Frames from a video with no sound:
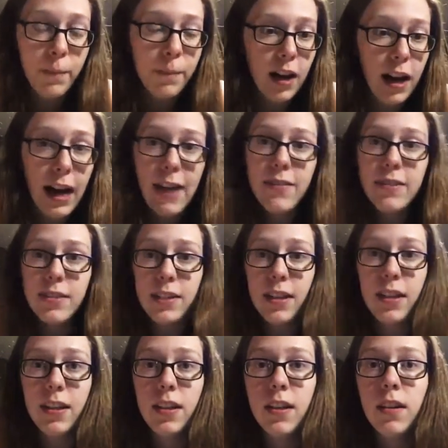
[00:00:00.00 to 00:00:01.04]
I haven't
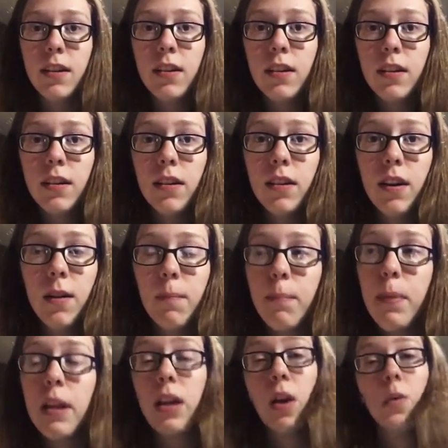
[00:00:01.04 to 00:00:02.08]
seen
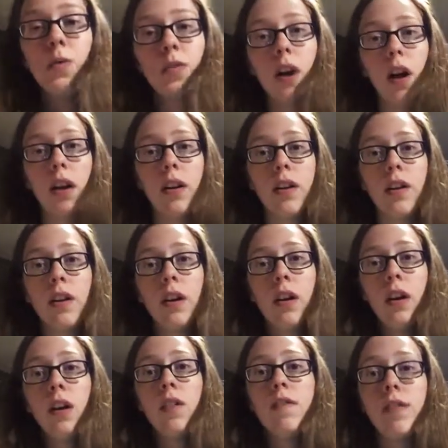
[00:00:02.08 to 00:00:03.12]
many Coast Guard
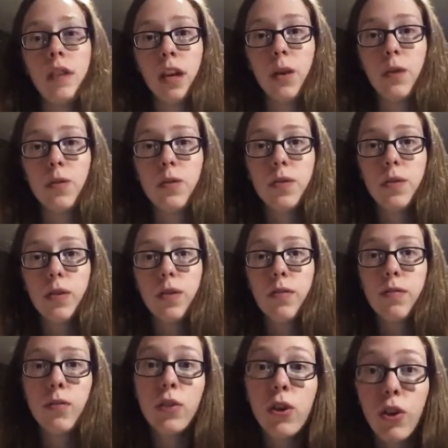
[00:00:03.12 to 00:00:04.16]
videos
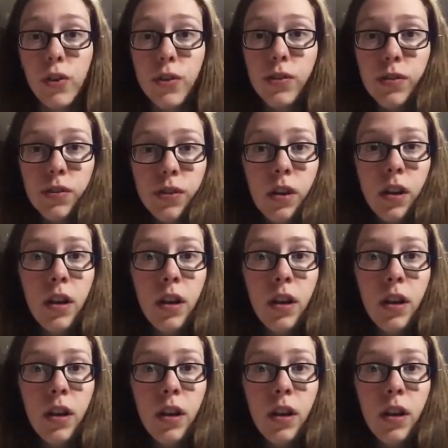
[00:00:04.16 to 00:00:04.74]
for girls,